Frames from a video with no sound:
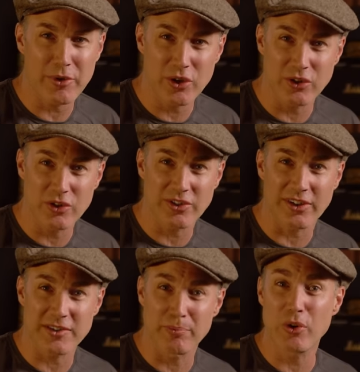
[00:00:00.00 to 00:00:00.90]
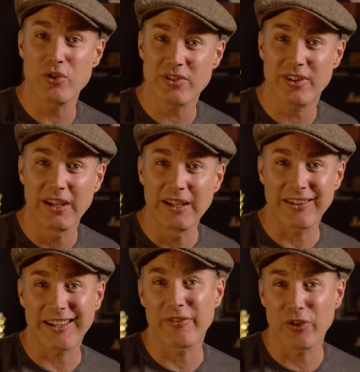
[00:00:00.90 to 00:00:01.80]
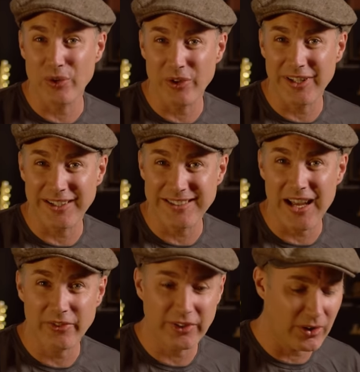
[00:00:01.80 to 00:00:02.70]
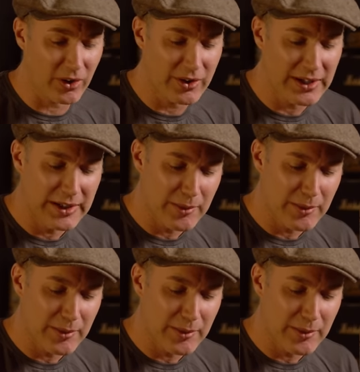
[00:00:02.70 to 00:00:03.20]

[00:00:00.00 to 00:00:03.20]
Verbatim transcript: you could use it as a boost, like if you were doing a guitar solo.